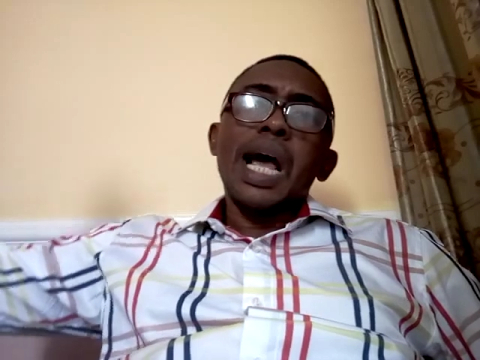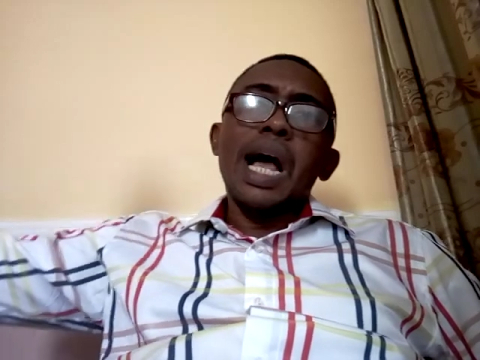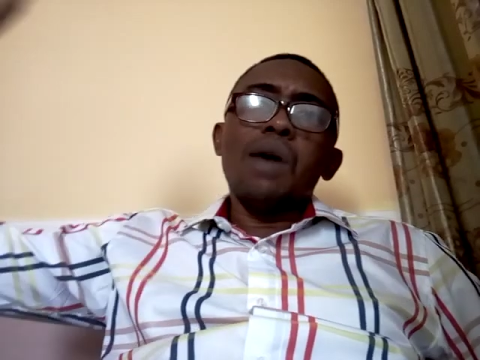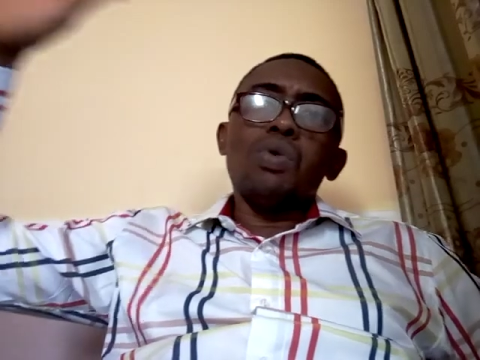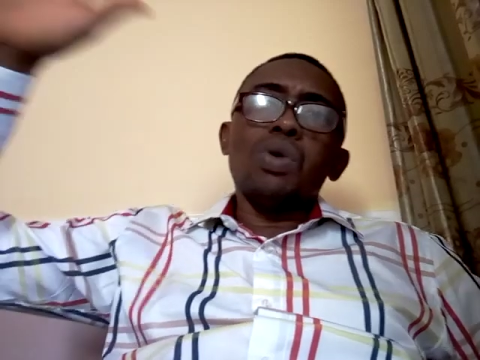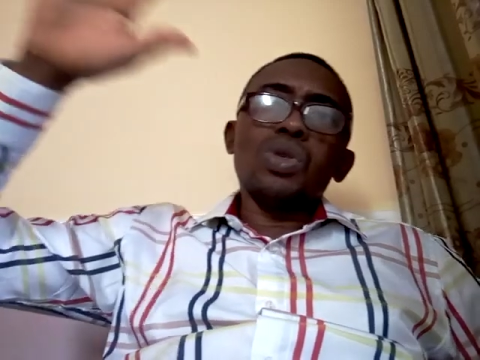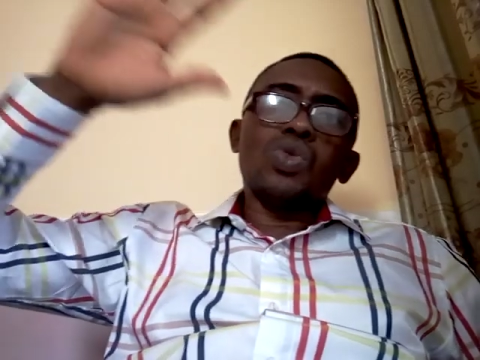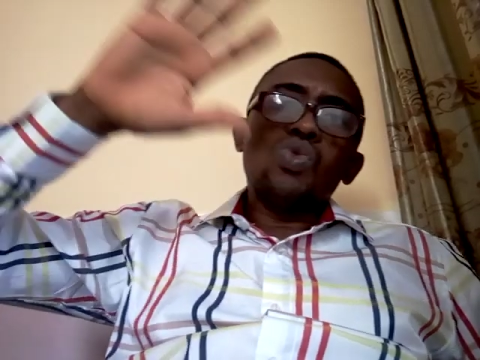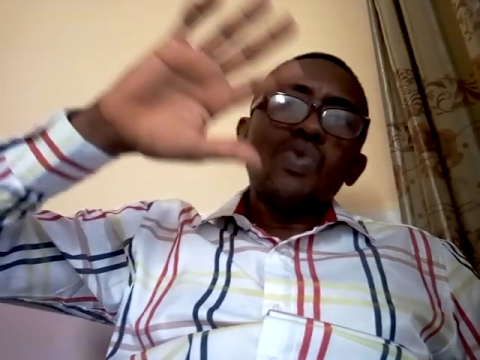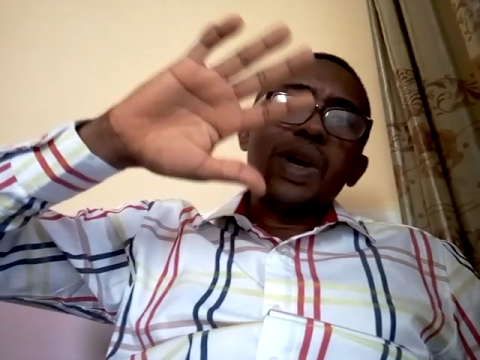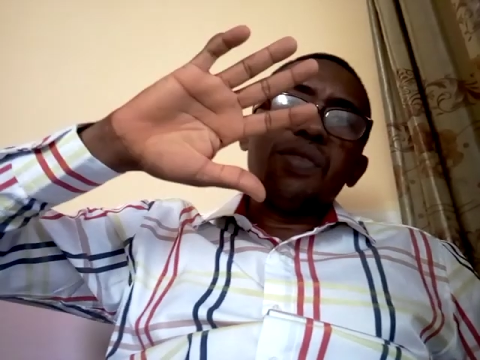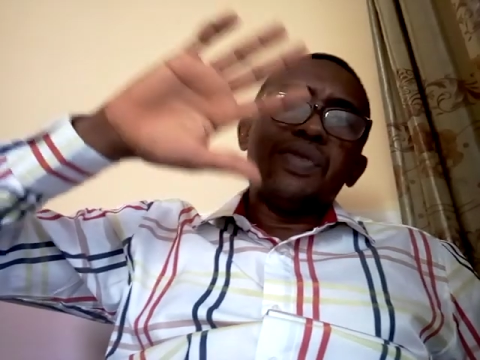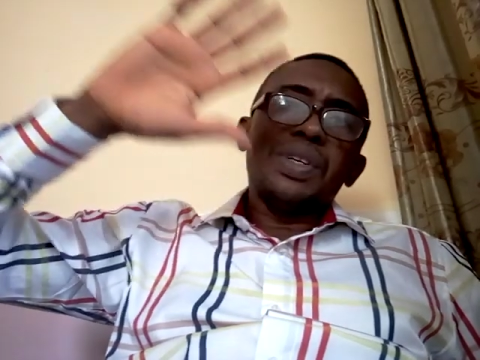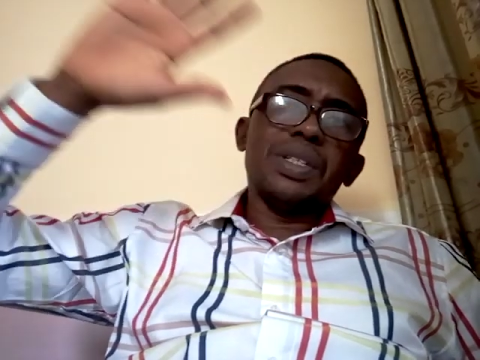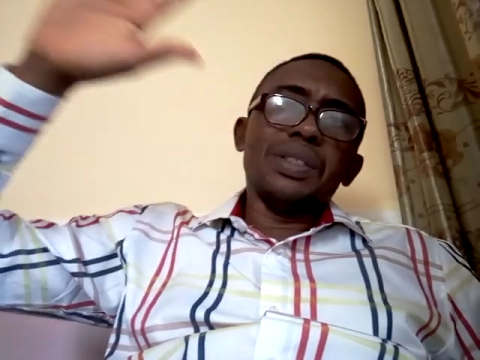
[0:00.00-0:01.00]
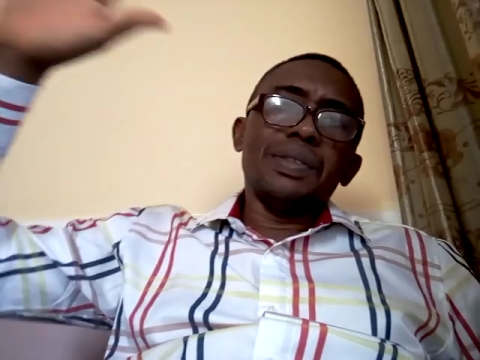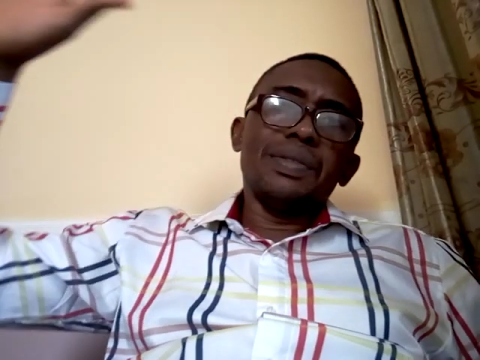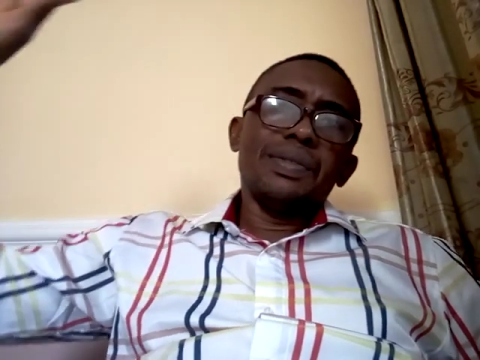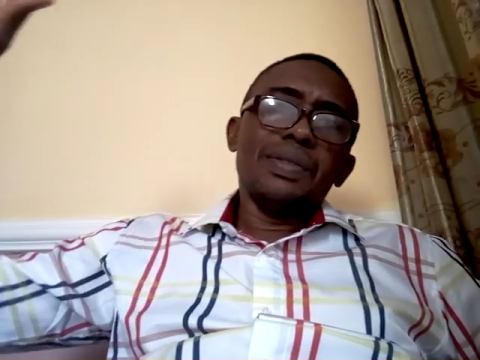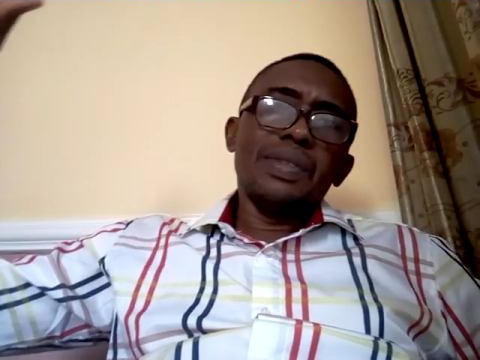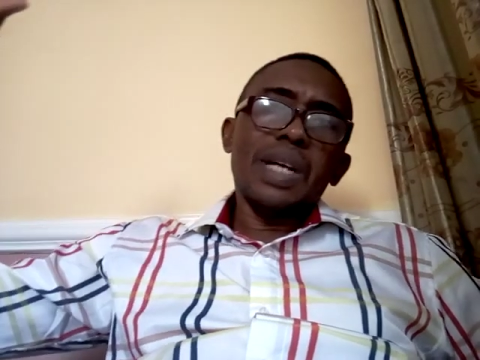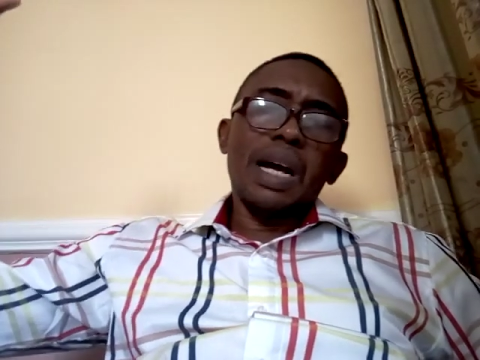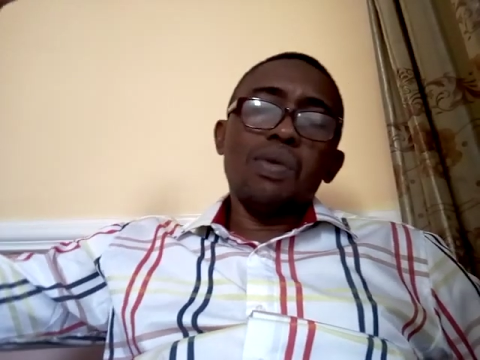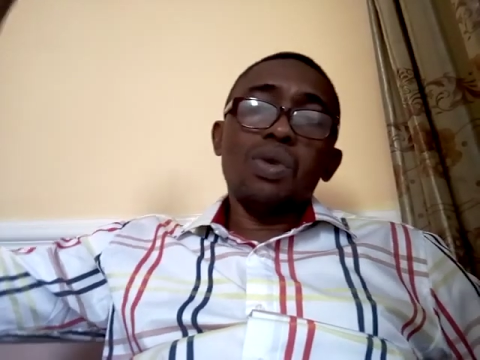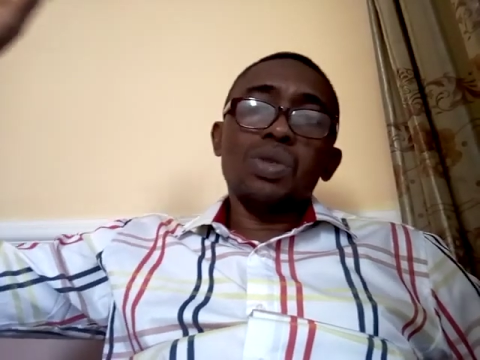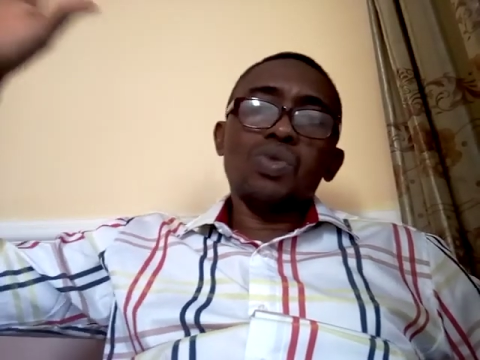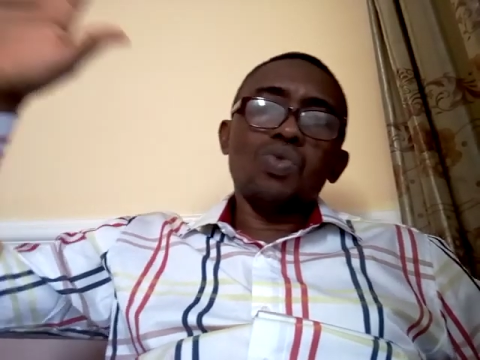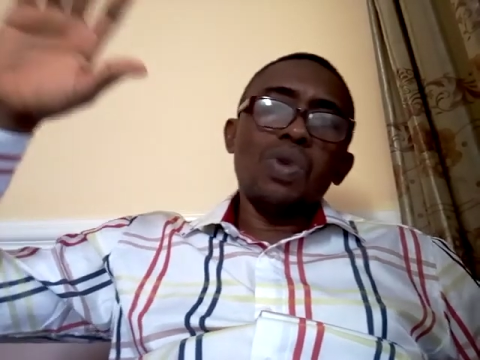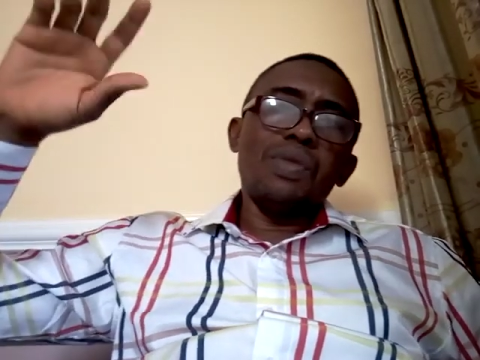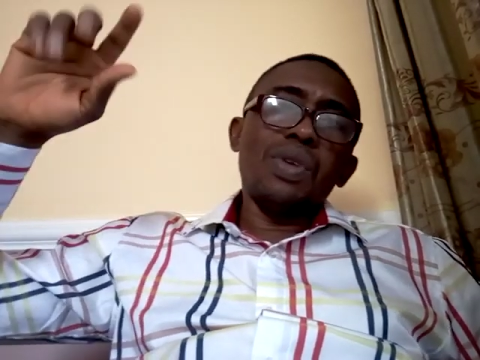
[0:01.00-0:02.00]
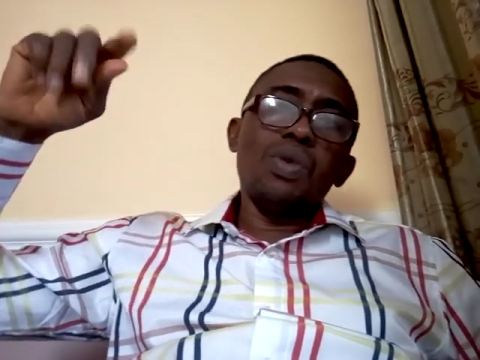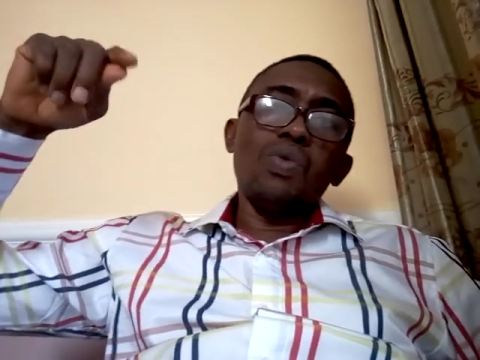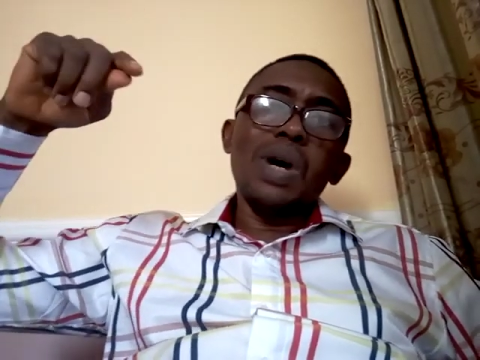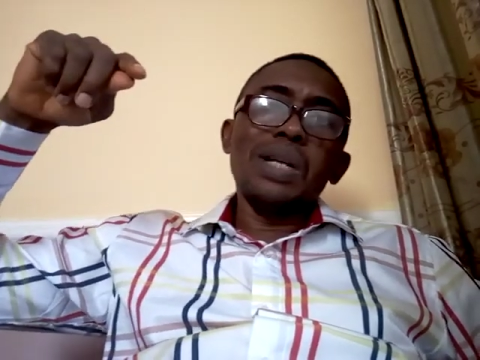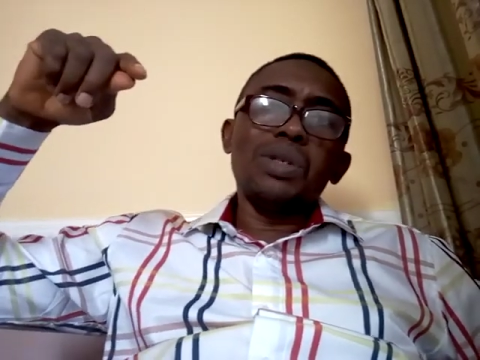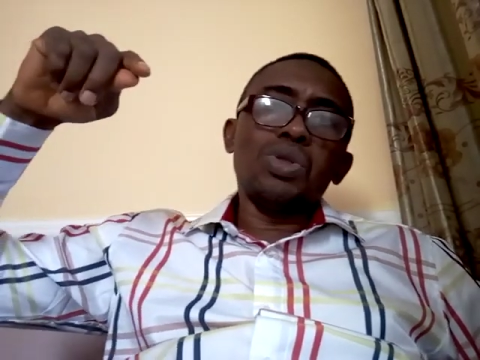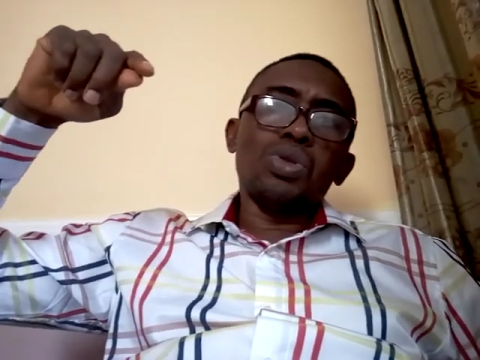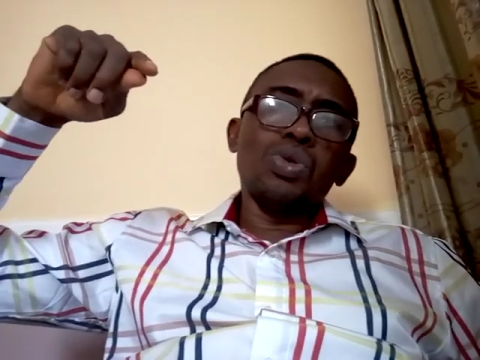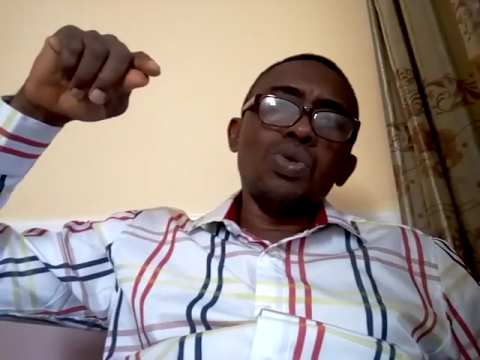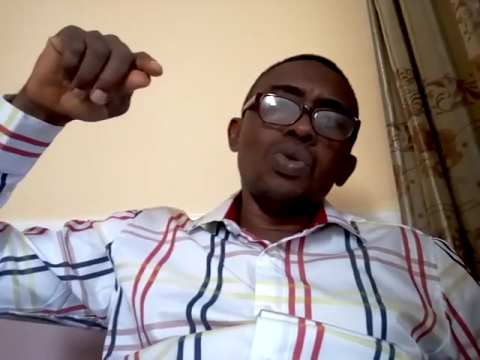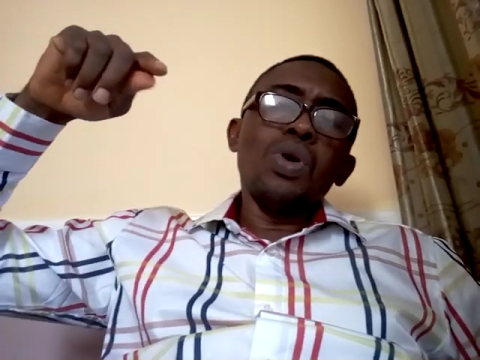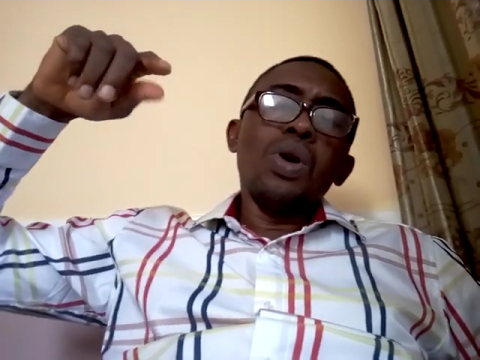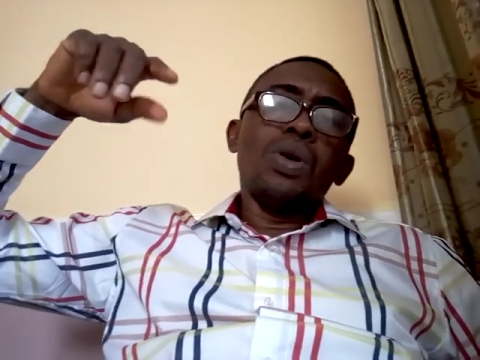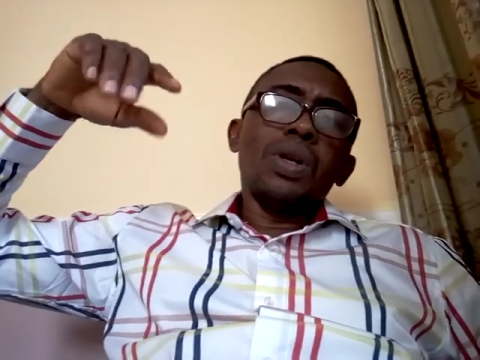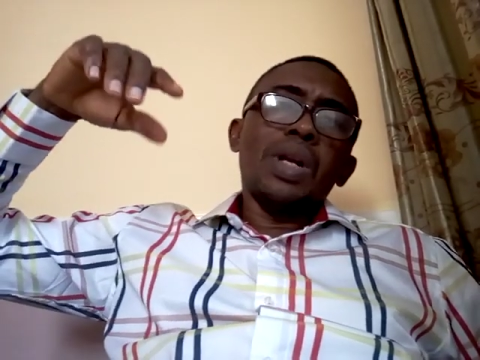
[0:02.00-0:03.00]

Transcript: I was waving. He went through